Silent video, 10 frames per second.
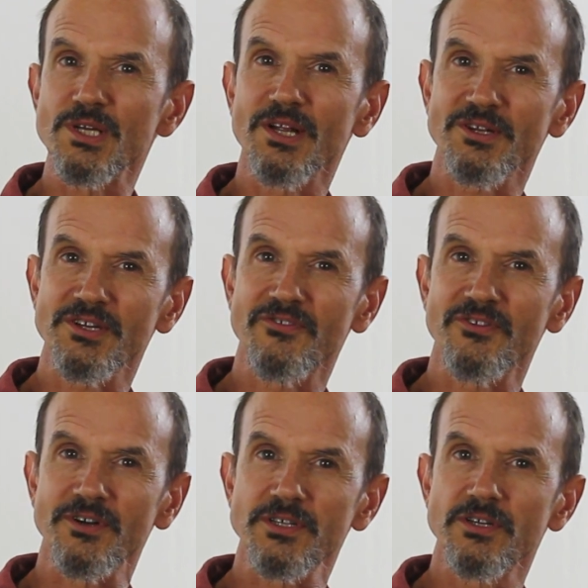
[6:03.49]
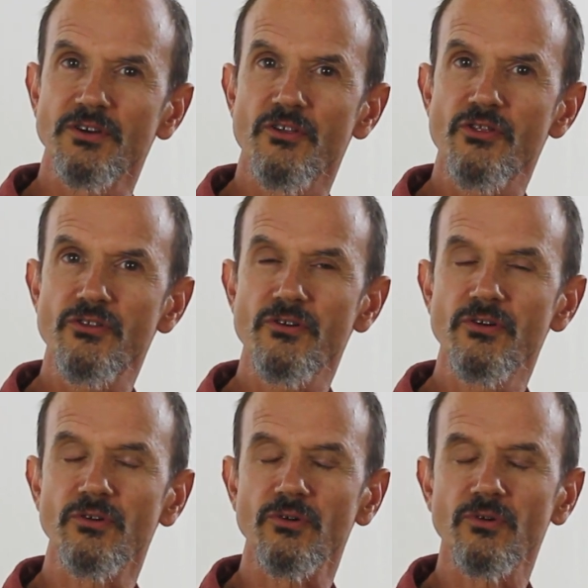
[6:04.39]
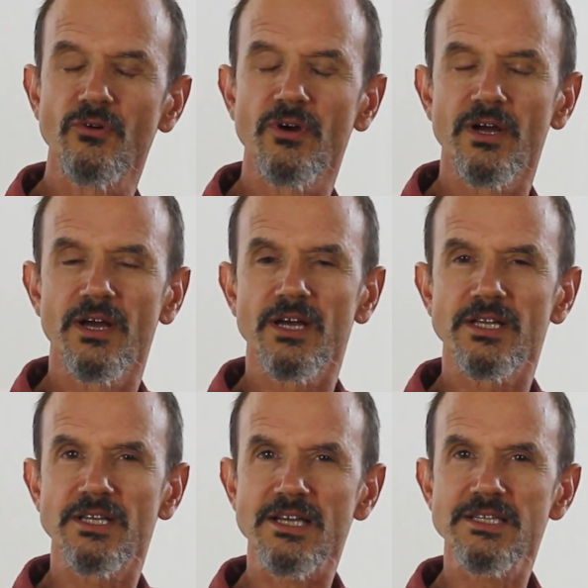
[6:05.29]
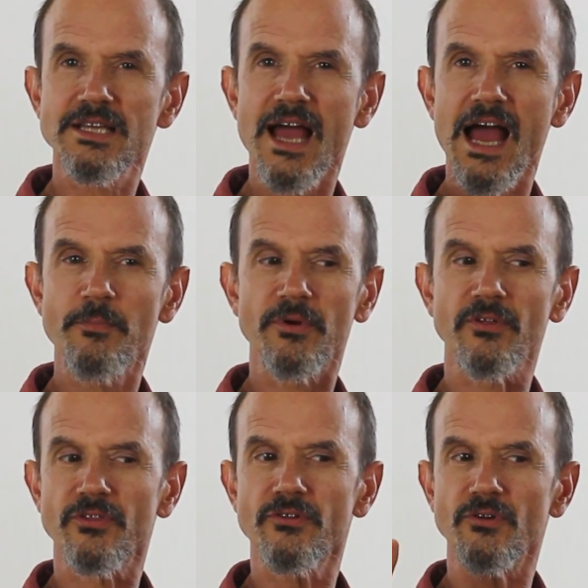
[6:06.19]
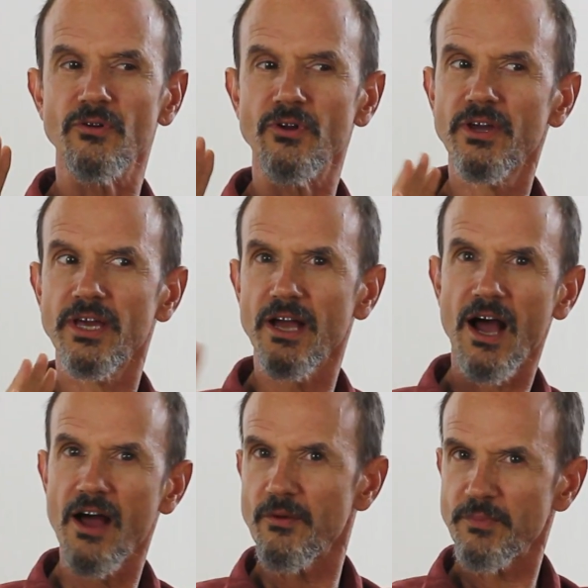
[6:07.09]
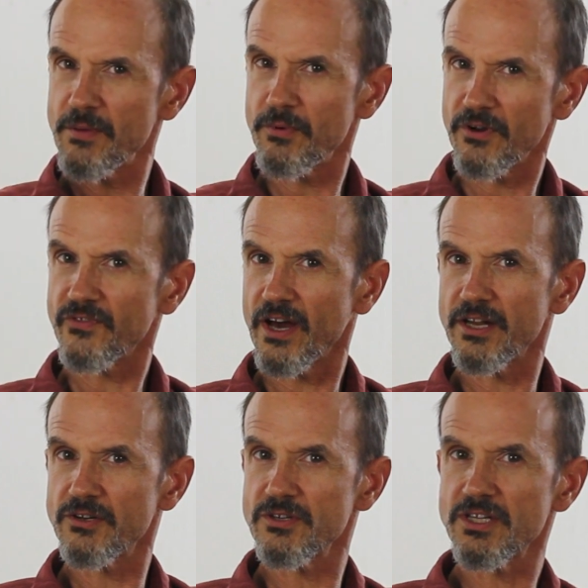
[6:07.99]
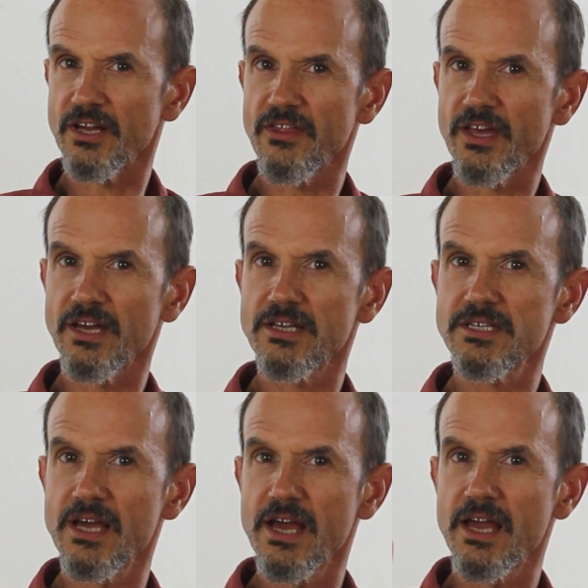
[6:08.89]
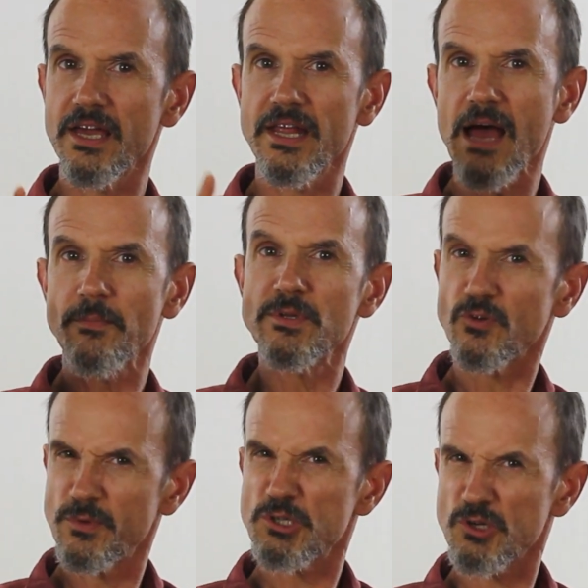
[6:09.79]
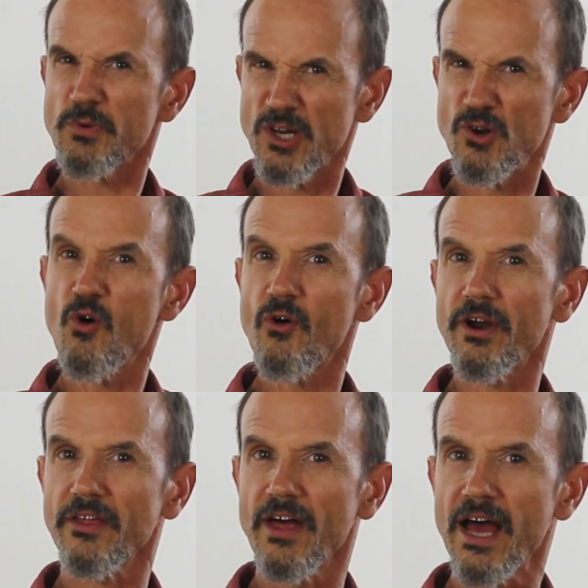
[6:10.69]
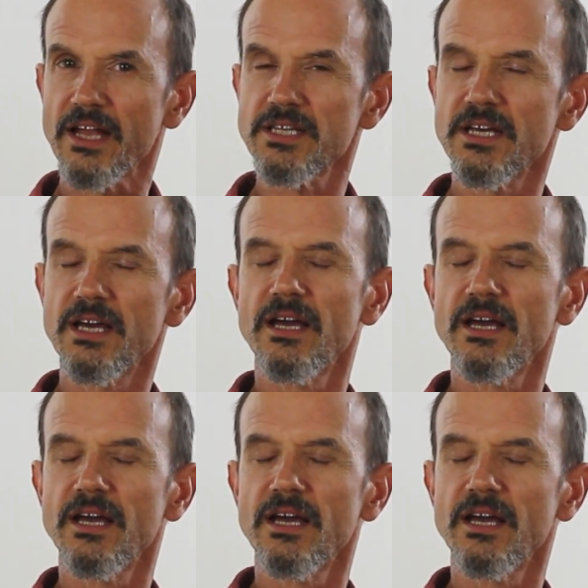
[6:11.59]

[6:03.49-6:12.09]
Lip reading: is a little different. Through doesn't happen through looking at other people who've done interesting things. It happens almost through ignoring that.